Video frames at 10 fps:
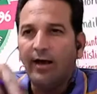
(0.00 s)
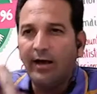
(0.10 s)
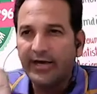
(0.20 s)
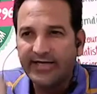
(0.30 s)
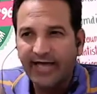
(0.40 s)

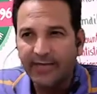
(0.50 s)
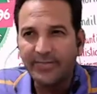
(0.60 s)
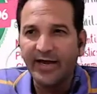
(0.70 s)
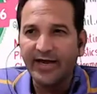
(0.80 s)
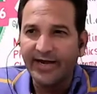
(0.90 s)
it can
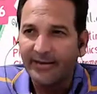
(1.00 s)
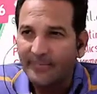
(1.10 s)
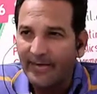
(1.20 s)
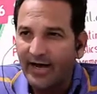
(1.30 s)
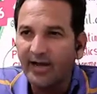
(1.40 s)
be a
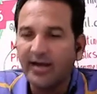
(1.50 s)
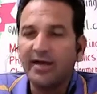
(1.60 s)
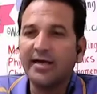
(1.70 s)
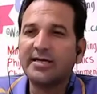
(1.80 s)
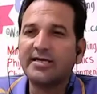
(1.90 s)
number,
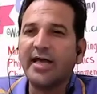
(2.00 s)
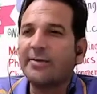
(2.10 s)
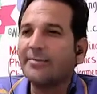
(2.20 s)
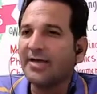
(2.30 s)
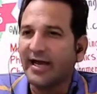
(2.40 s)
it
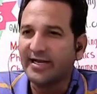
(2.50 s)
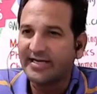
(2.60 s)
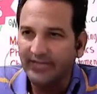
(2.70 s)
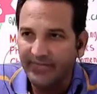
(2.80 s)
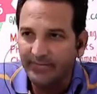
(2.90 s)
can be a
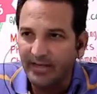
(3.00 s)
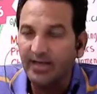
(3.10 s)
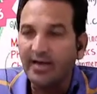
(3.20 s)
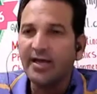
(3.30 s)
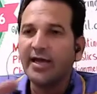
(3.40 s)
decimal,
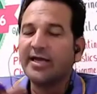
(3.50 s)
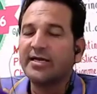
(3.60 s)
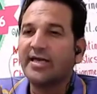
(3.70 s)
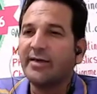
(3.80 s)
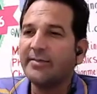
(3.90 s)
it
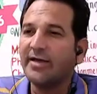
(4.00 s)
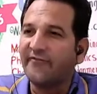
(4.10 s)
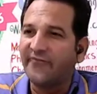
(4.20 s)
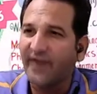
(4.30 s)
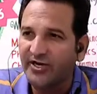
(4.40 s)
can be a
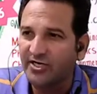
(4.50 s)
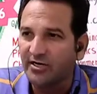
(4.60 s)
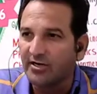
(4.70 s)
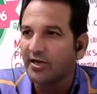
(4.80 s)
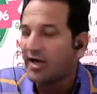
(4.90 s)

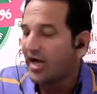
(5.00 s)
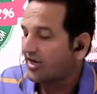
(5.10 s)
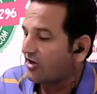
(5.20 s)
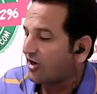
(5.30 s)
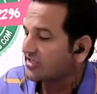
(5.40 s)
fraction. A
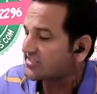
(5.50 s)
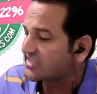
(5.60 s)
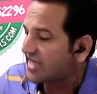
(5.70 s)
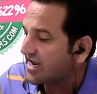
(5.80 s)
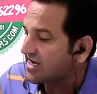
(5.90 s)

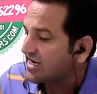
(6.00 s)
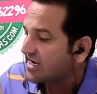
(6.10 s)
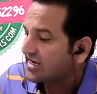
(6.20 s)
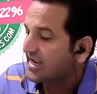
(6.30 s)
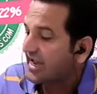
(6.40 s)
constant
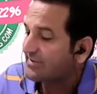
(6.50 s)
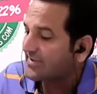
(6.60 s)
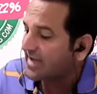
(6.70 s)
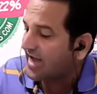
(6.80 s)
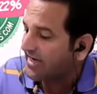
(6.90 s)
can
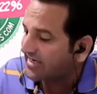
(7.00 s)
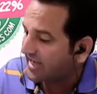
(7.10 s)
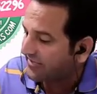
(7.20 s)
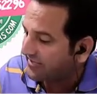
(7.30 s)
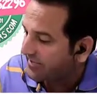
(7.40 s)
be a
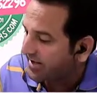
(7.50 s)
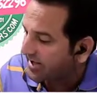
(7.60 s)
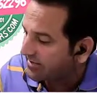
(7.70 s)
decimal.